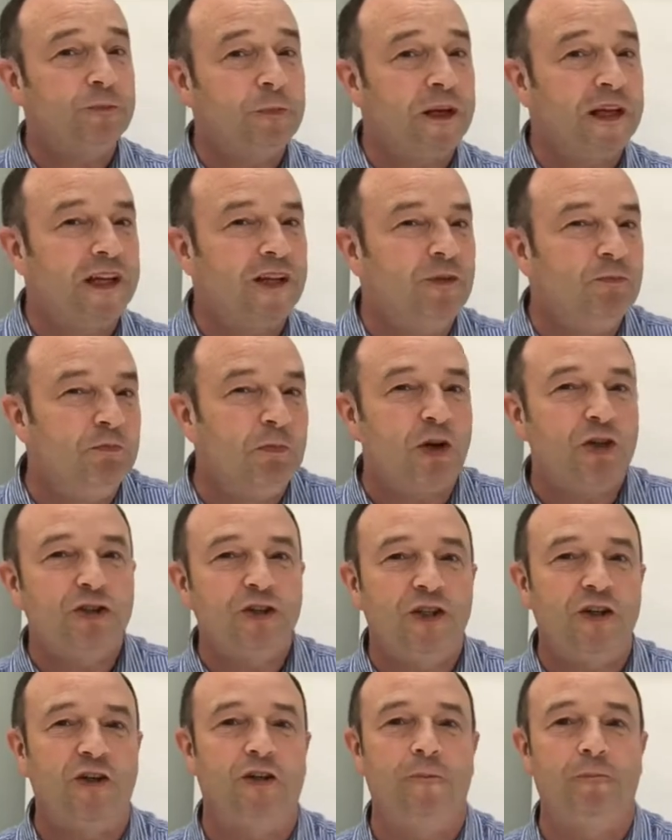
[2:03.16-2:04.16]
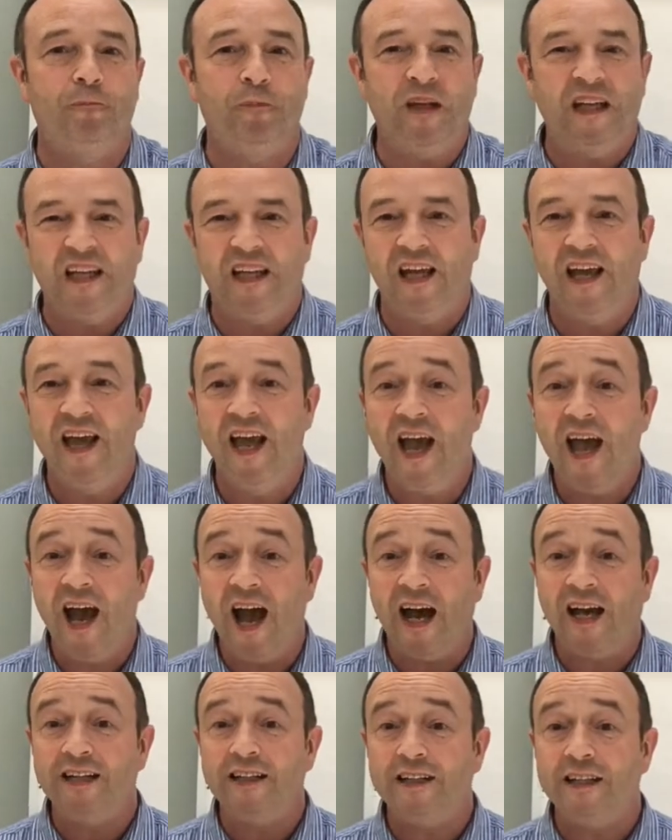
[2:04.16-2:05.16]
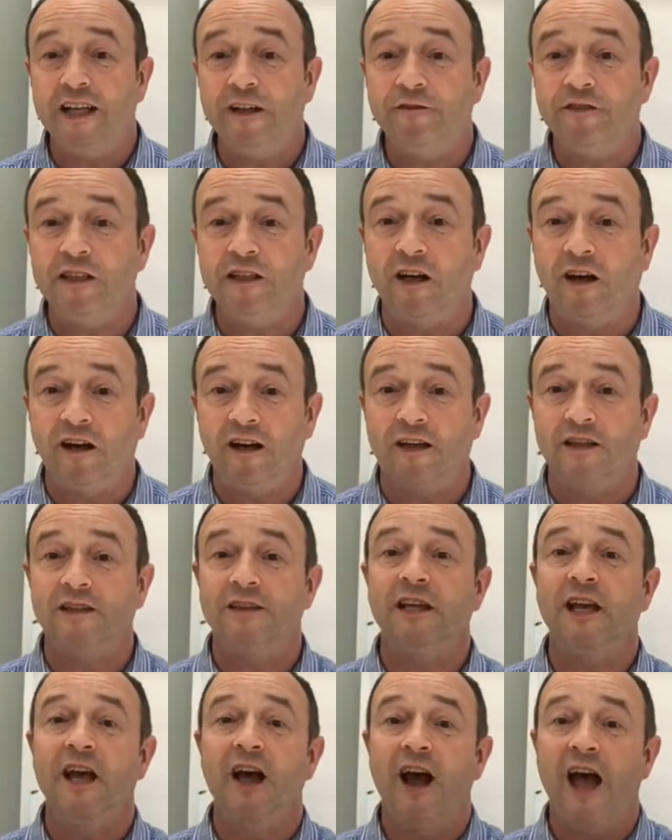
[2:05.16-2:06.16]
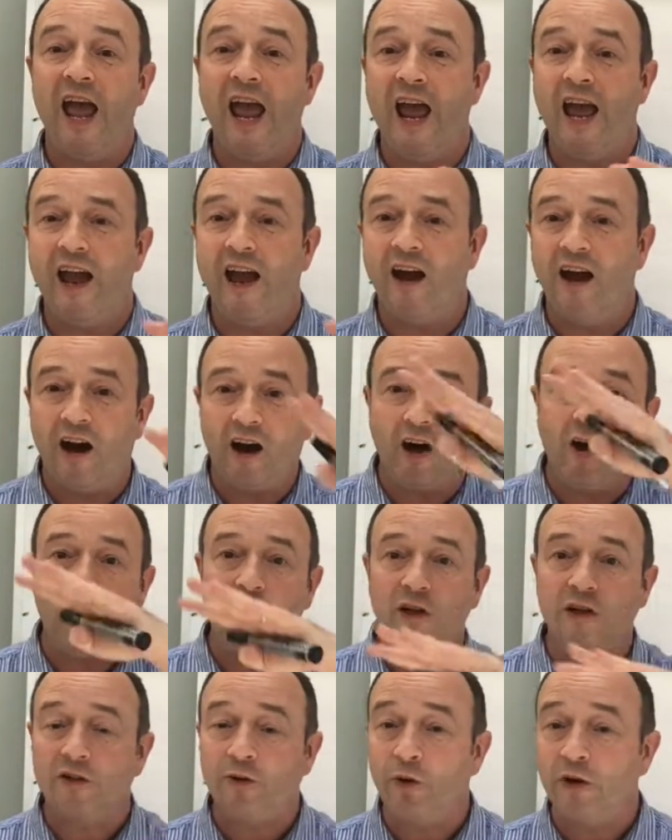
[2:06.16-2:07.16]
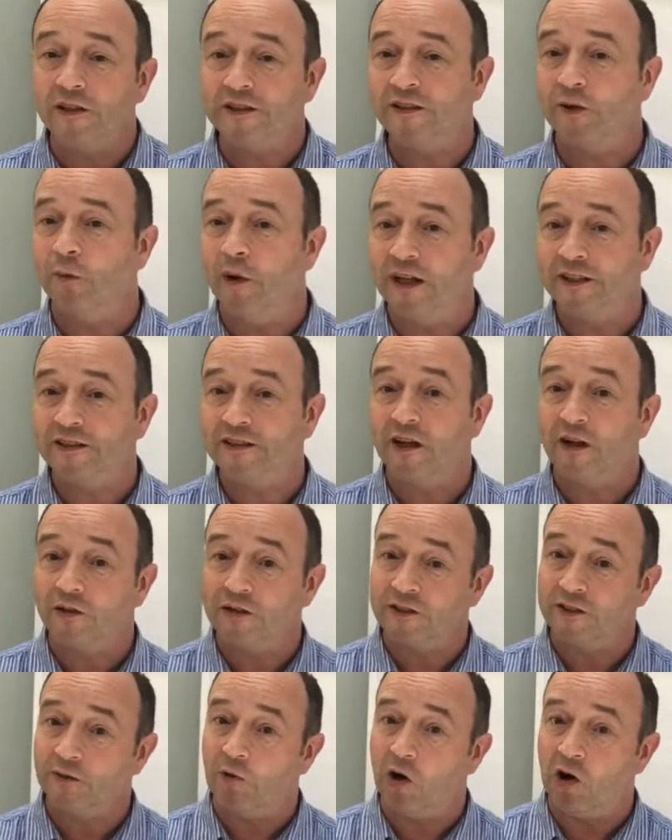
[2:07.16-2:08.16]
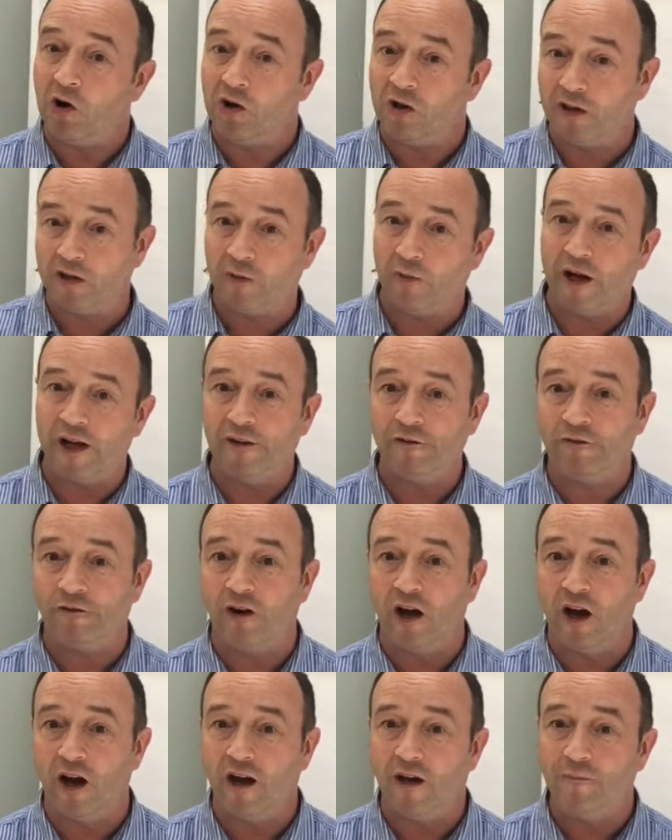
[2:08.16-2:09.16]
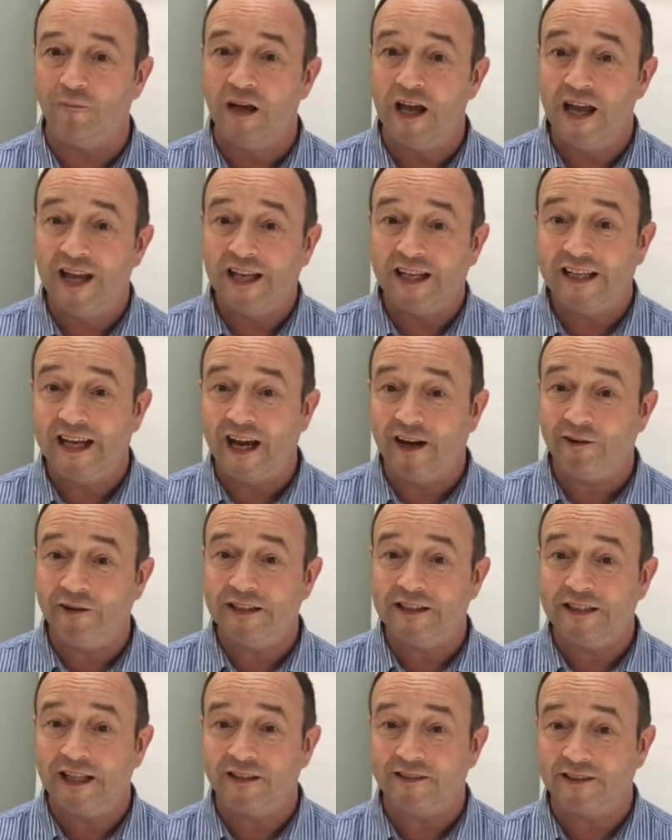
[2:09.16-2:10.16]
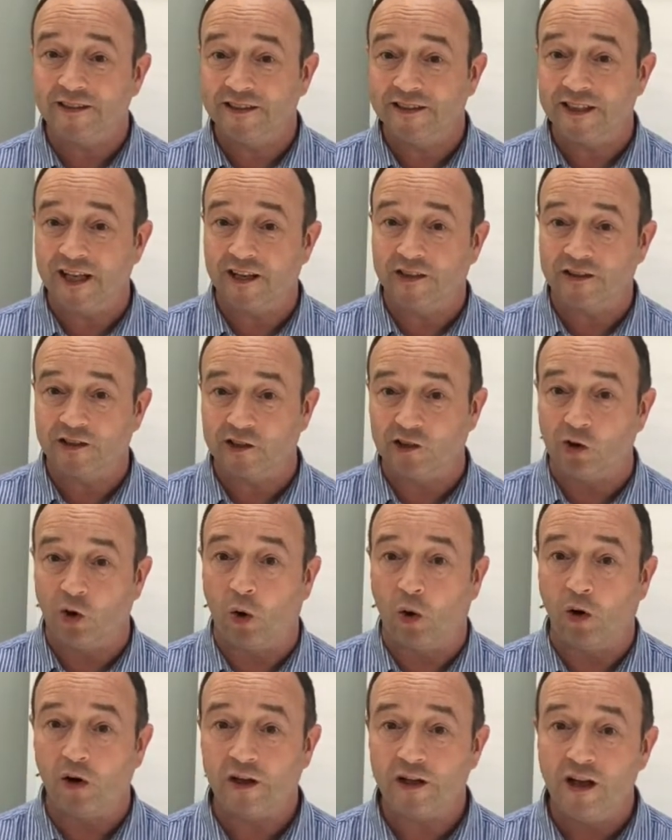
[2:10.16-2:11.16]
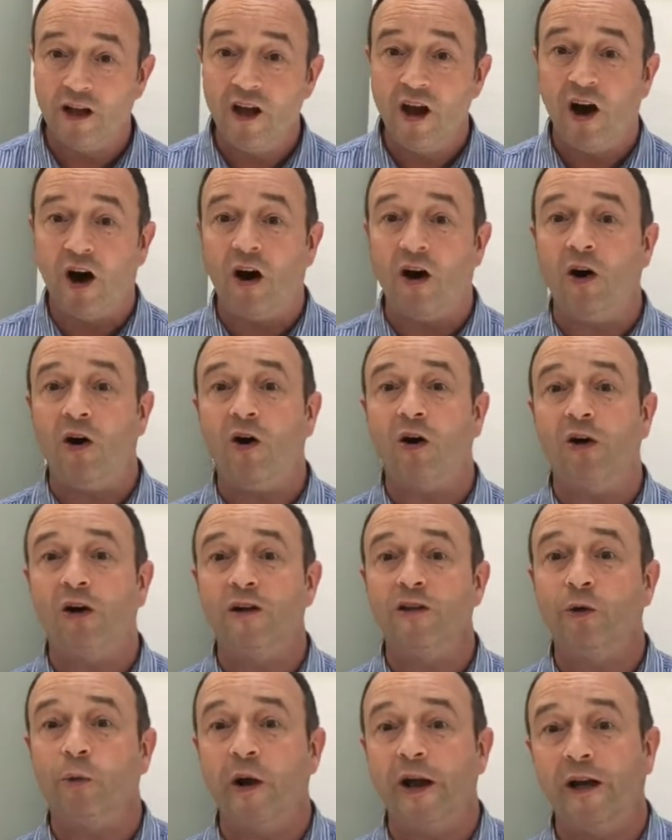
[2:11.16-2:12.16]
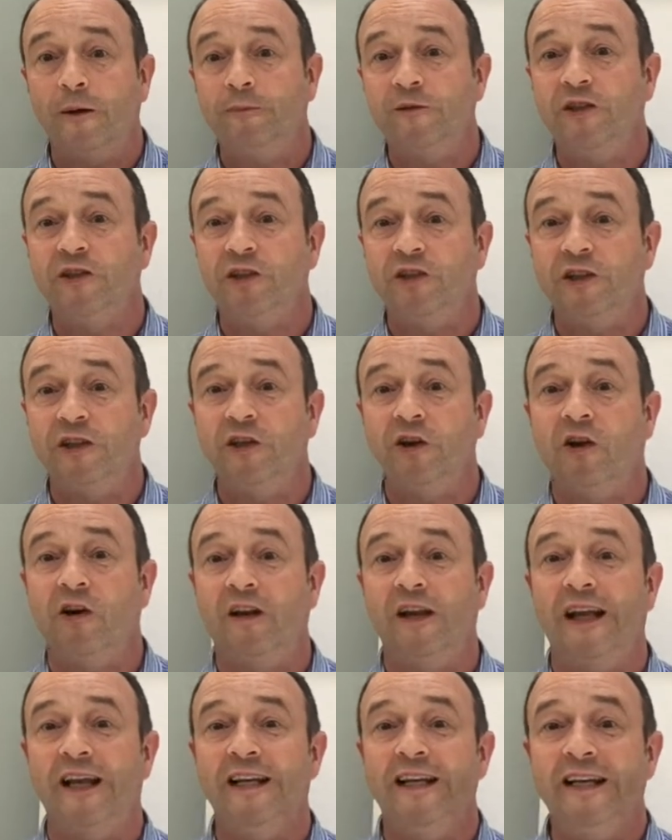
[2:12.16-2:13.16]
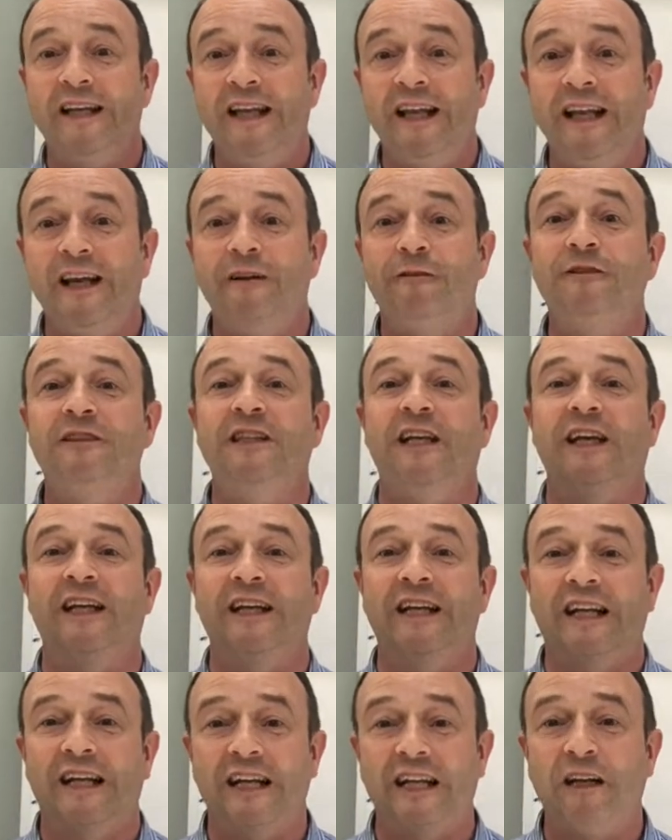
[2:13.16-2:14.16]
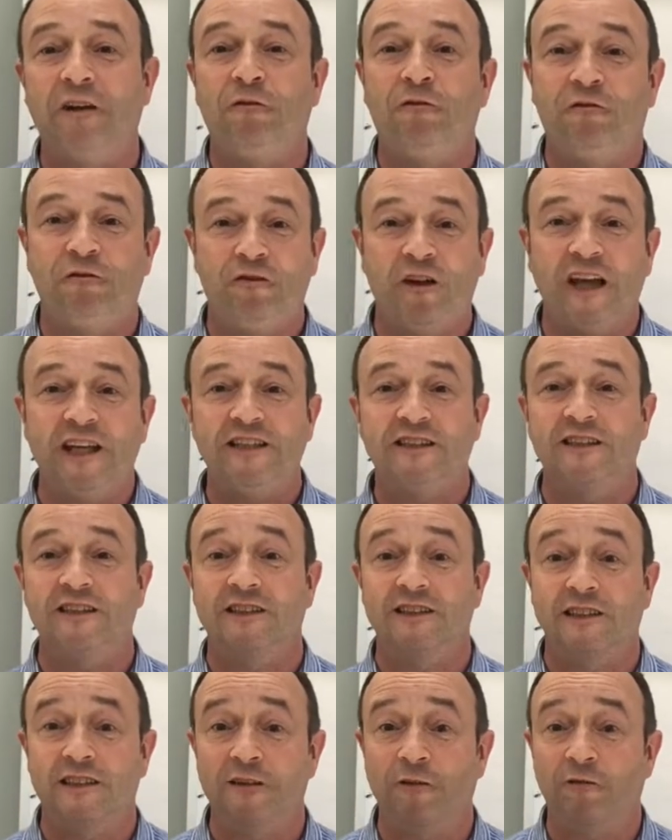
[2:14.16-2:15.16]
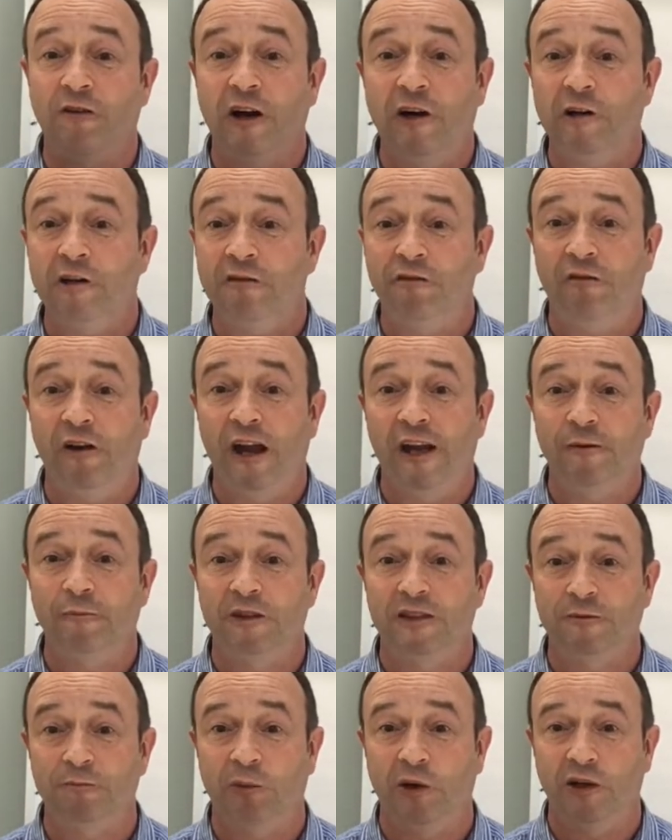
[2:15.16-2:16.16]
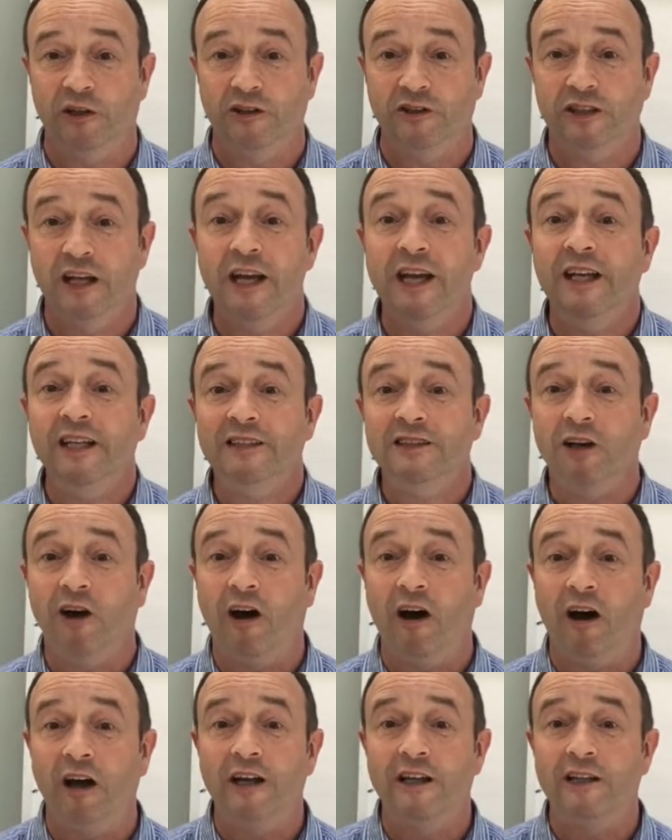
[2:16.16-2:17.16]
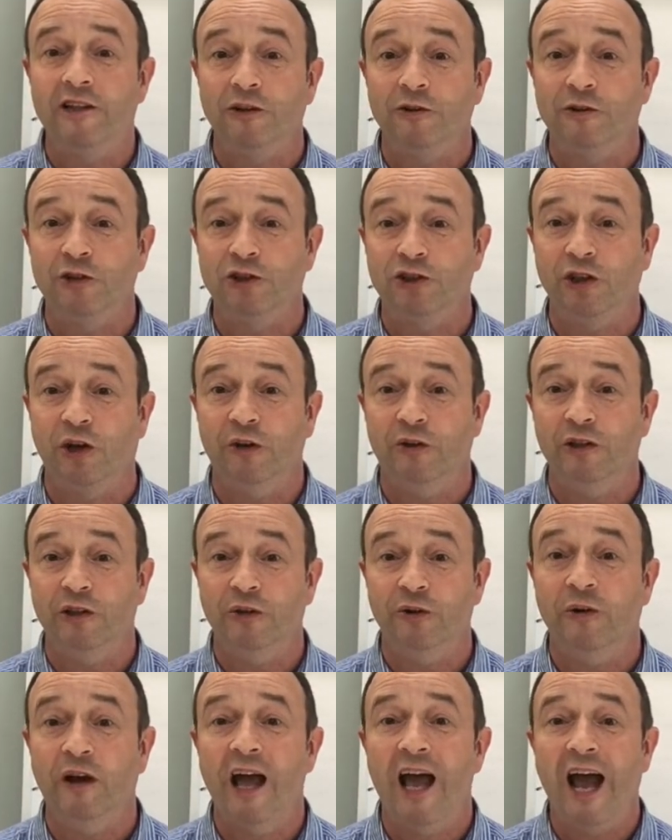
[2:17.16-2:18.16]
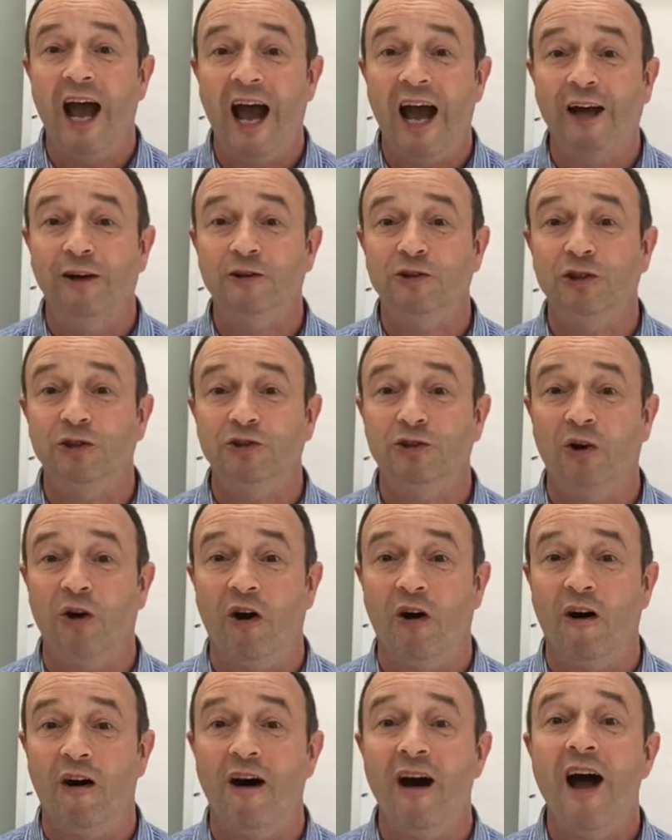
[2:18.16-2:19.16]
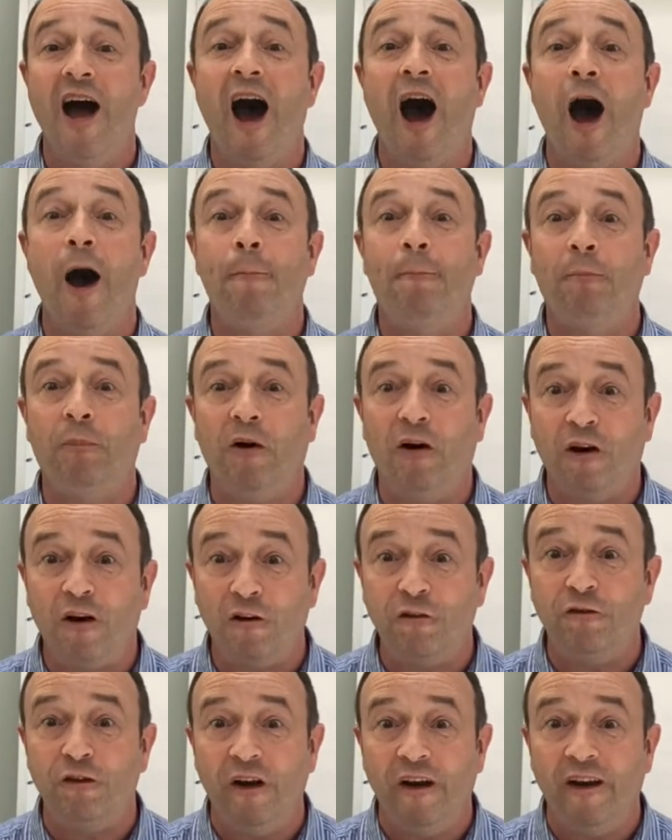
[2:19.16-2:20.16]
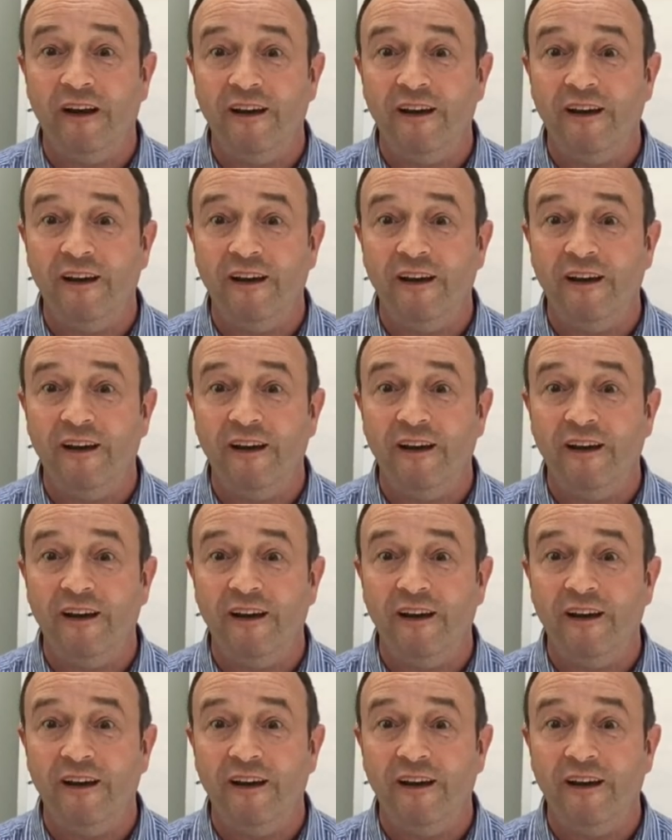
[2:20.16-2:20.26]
big multicoloured beak. And it lives in Ireland all across the west coast. So all the way from Kerry down in the south and Cork, all the way up to Donegal. And it lives in cliff faces. It's a very famous bird. So I'm going to show you how to draw a puffin.